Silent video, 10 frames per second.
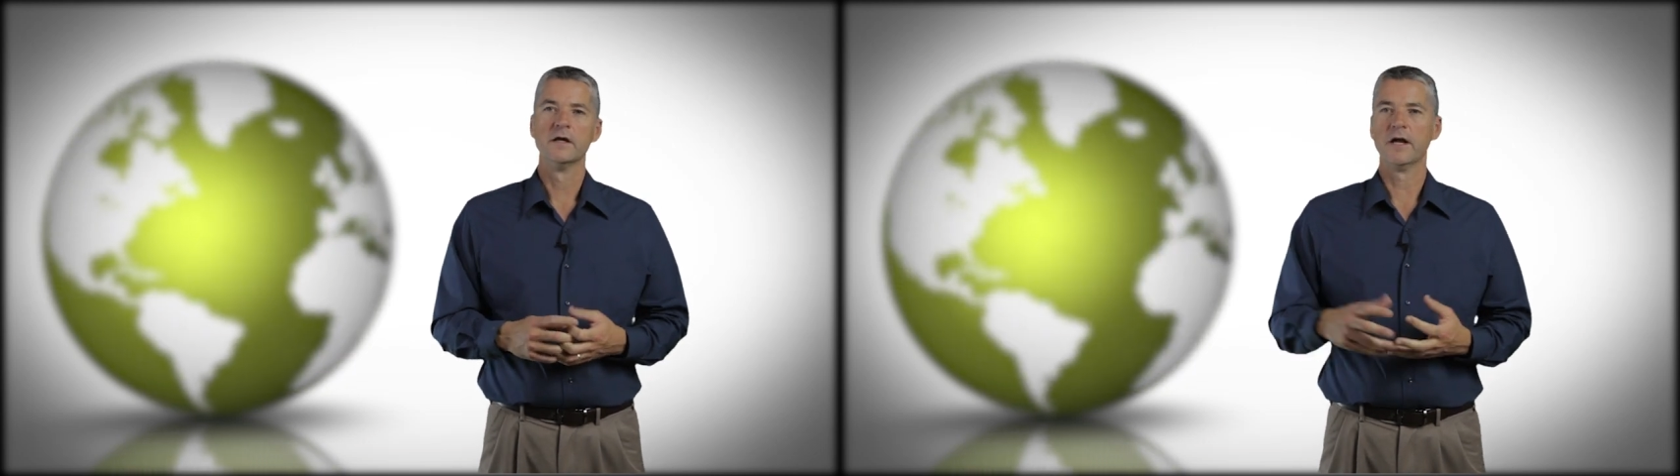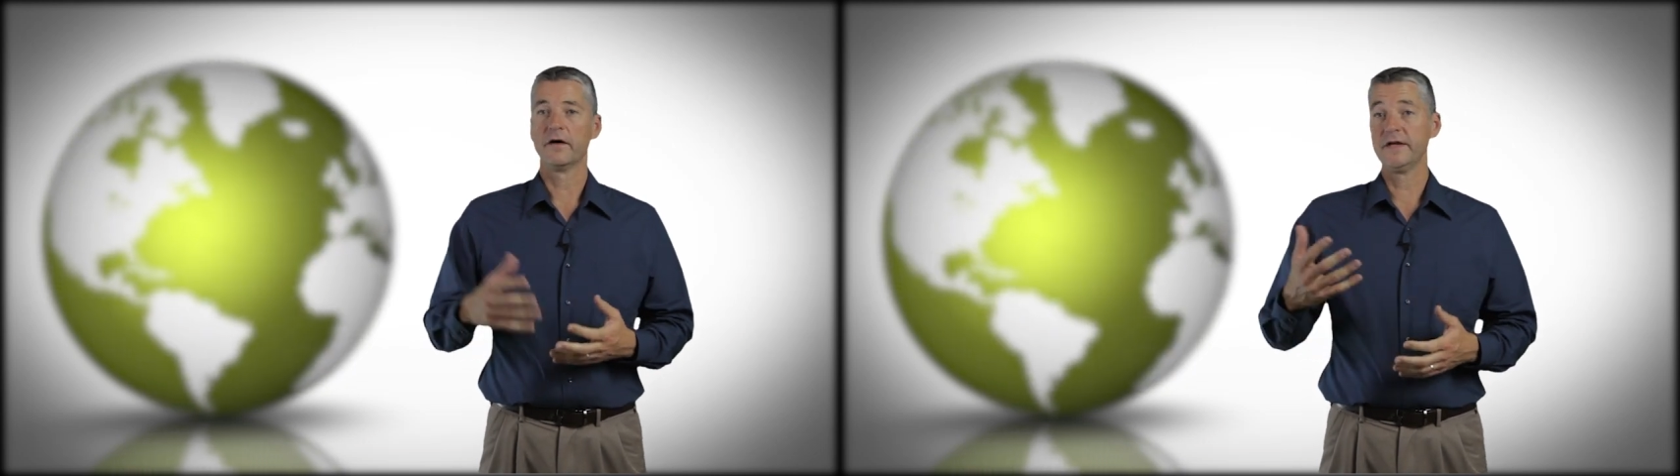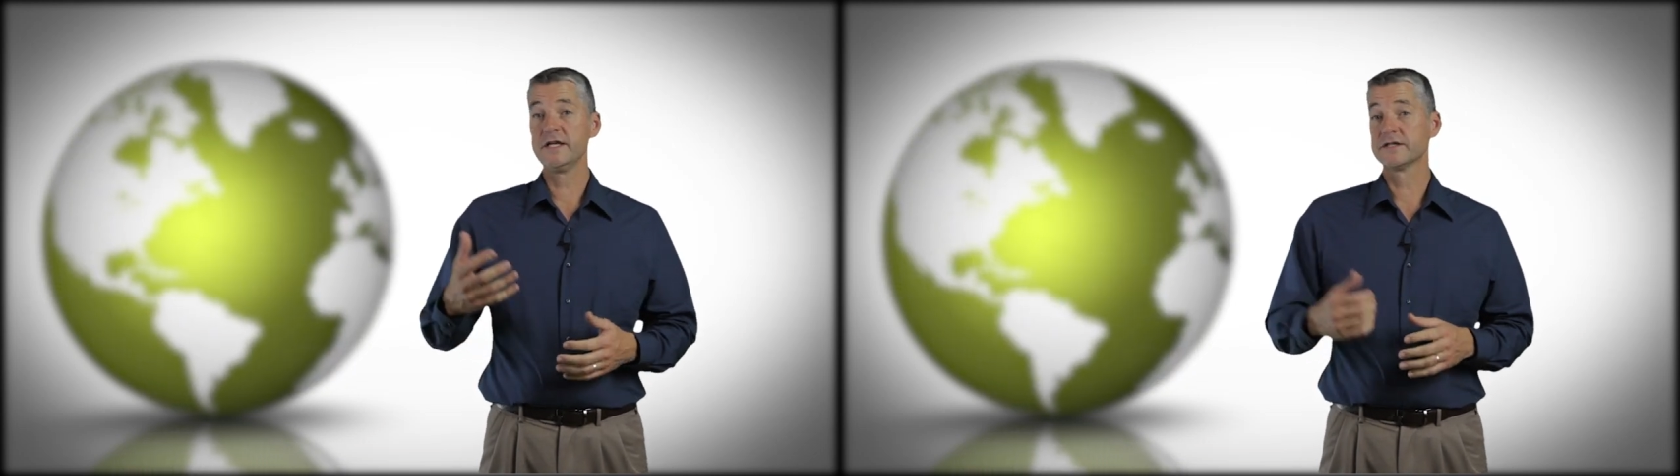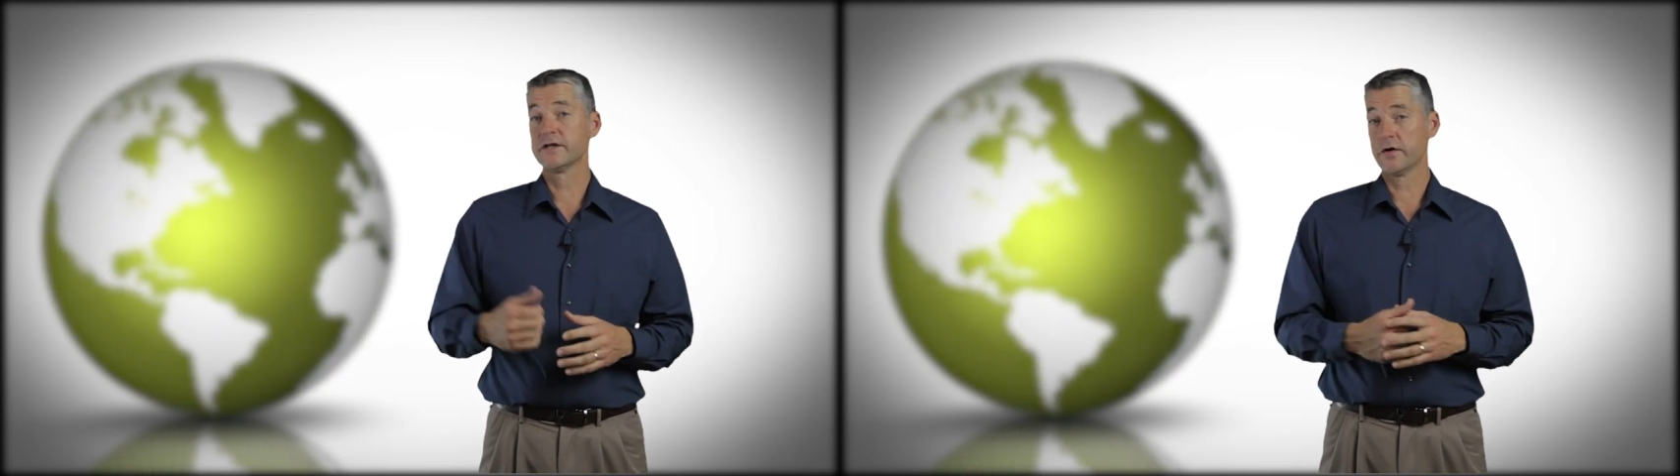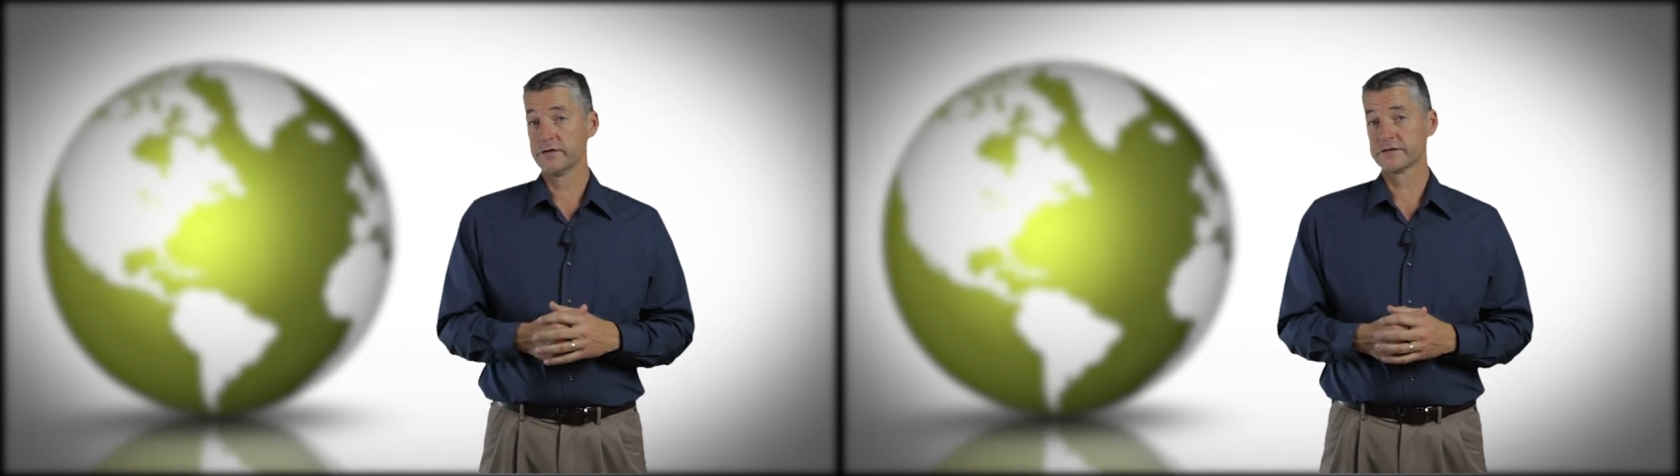Now these
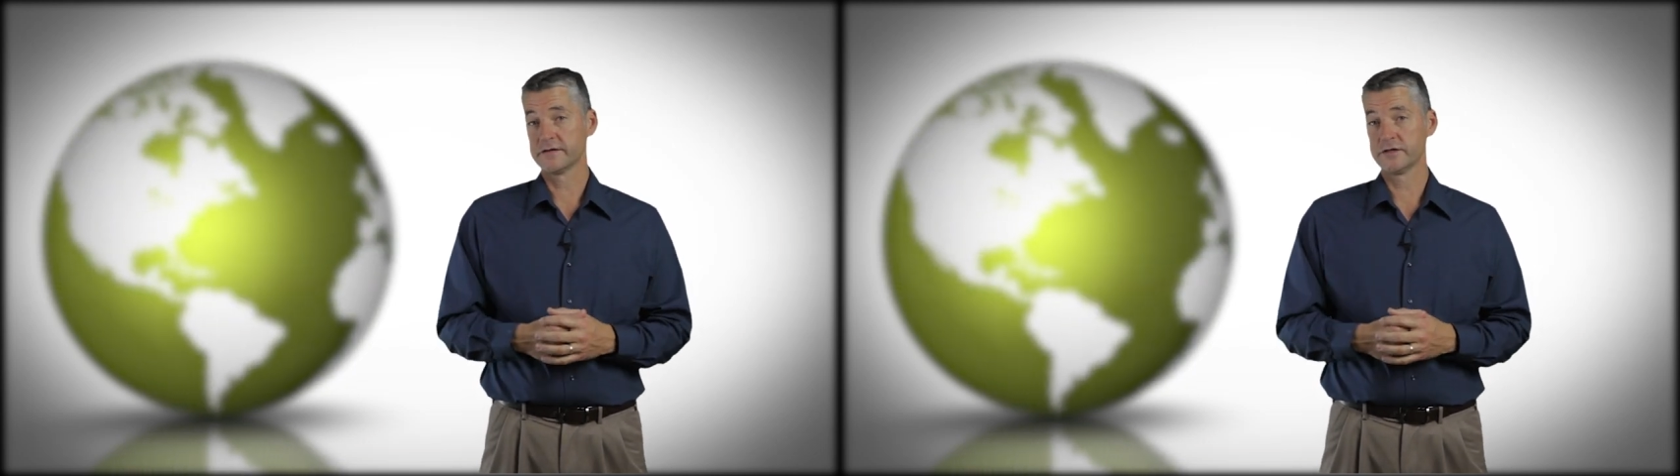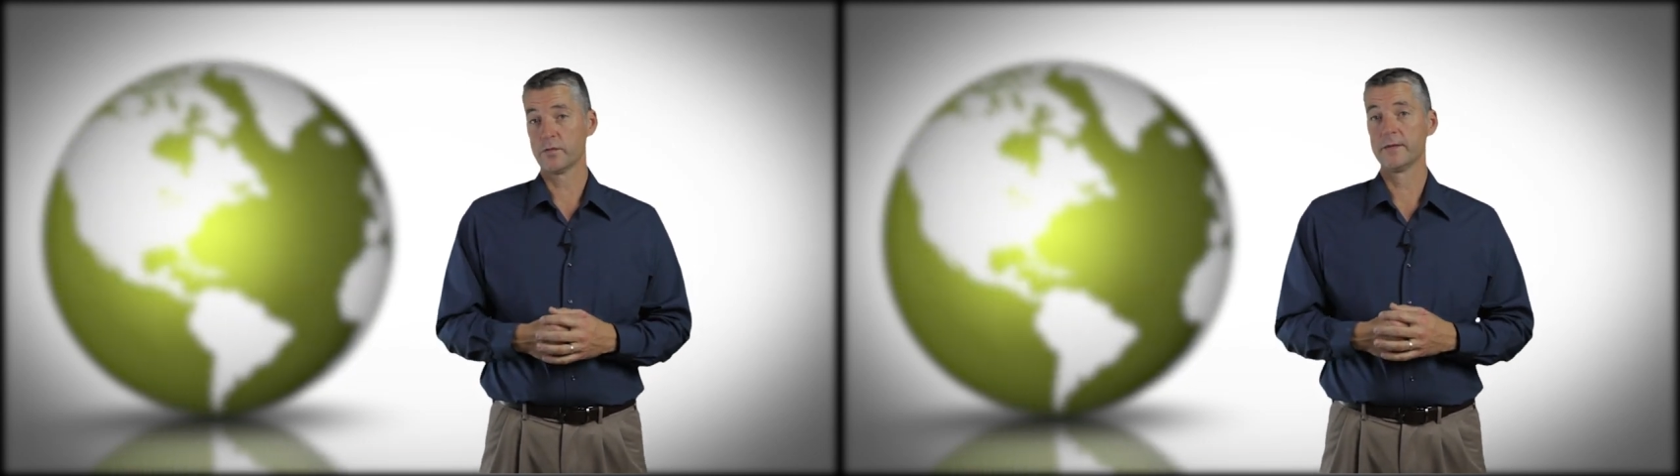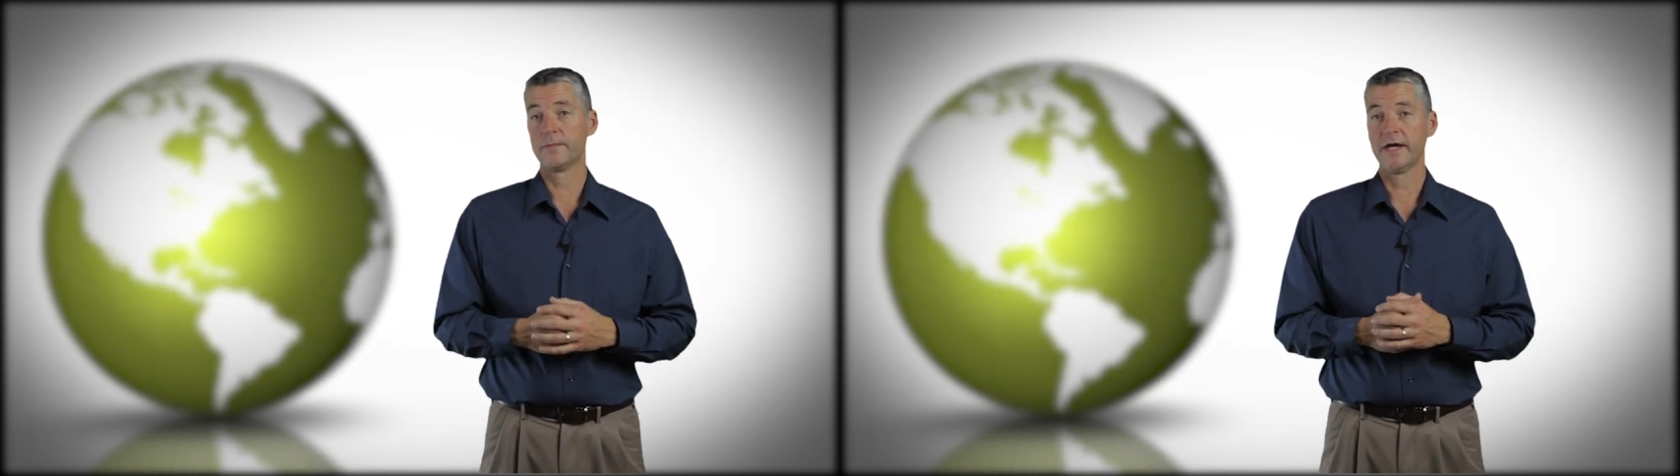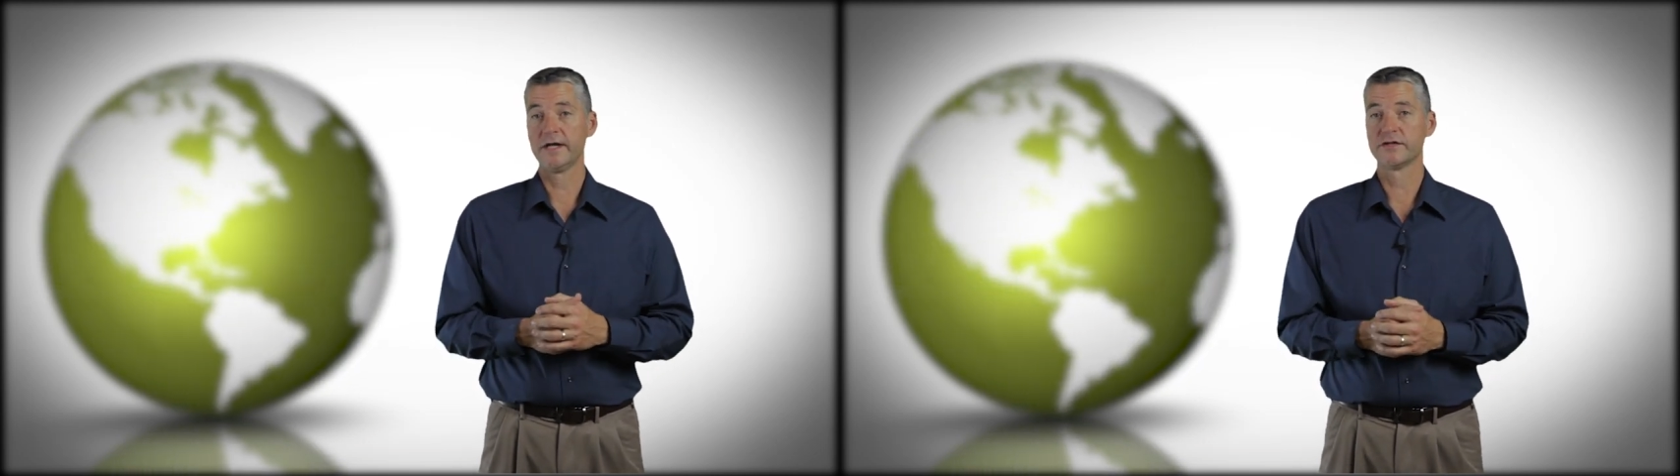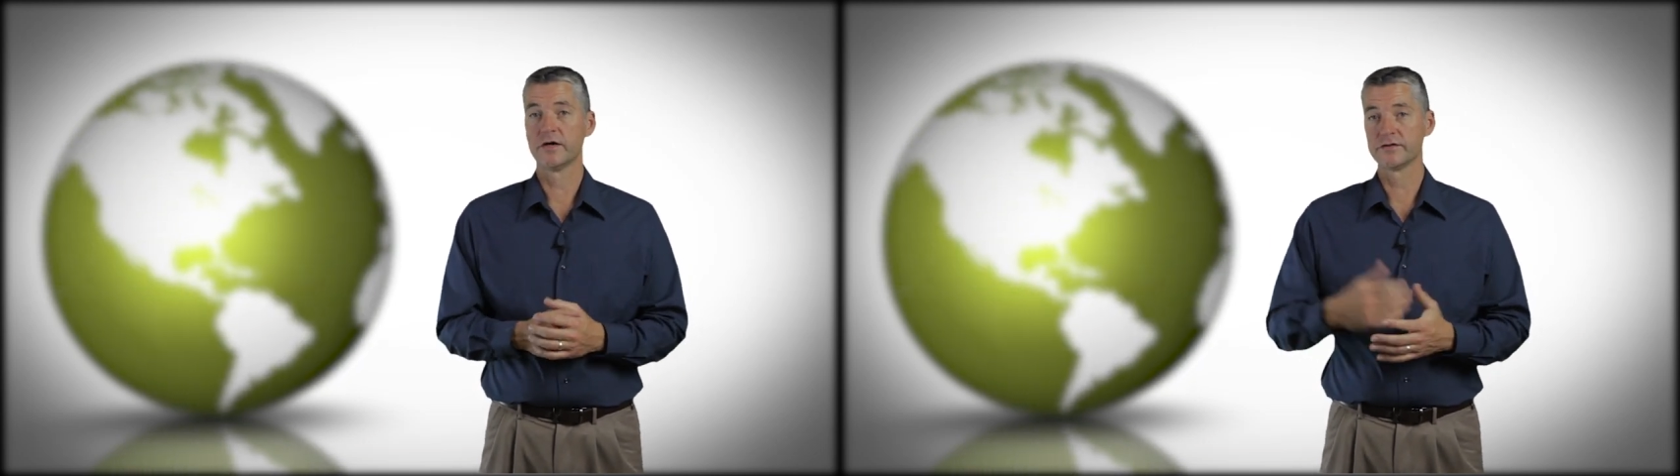notes, these
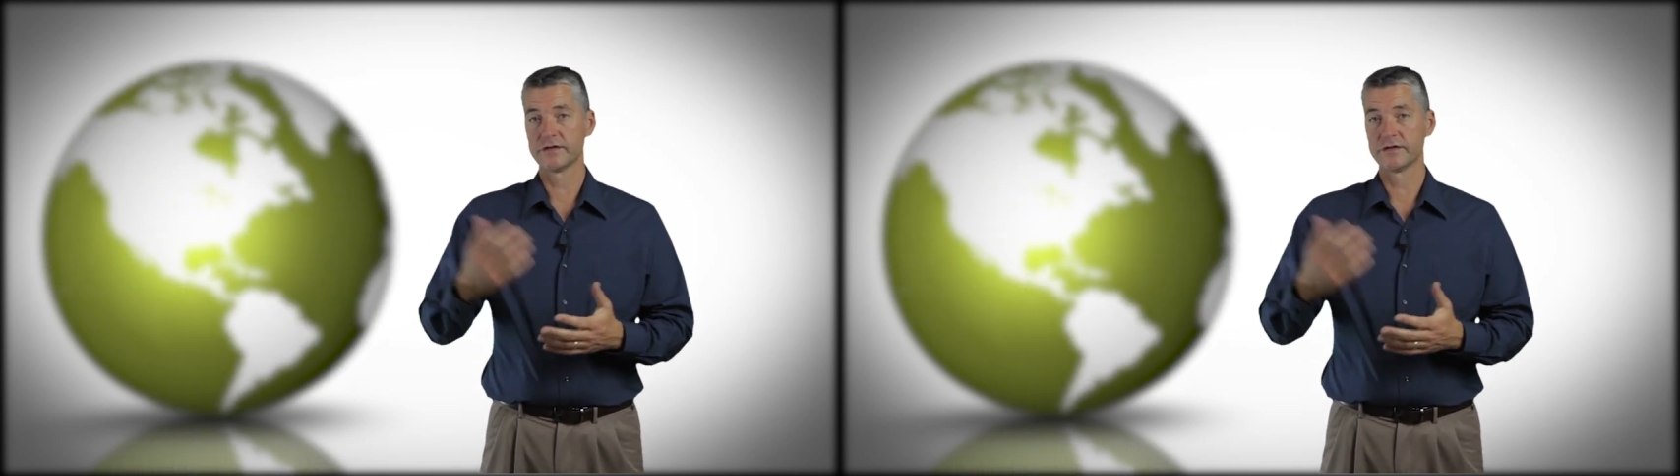1-page notes